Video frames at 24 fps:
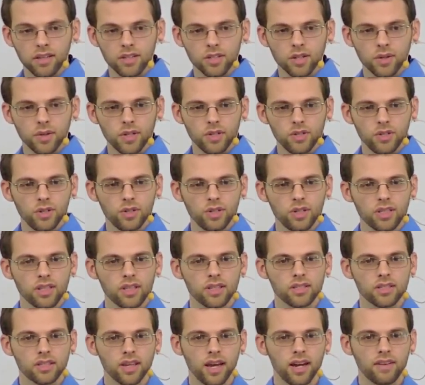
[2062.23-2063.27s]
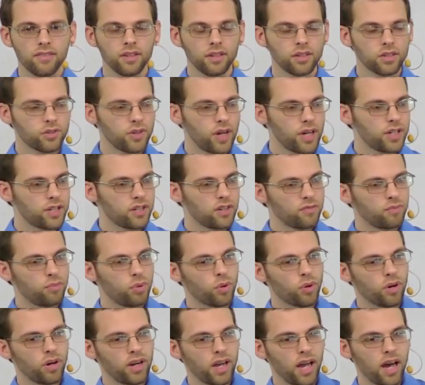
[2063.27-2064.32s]
So he's using this kind of illustration of
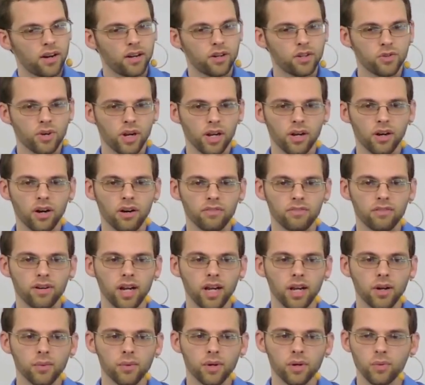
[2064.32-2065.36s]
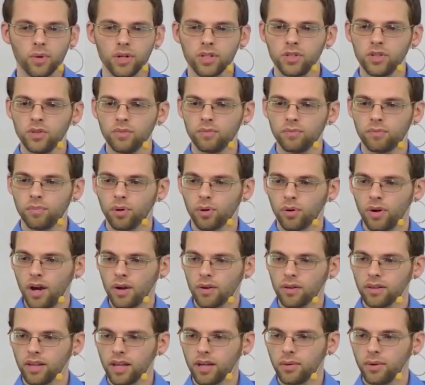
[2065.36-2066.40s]
pouring out a drink offering, where once you pour
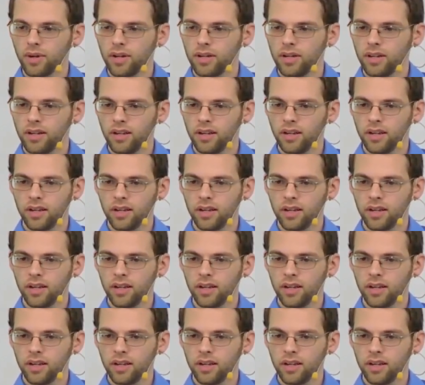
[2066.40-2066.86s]
out a liquid,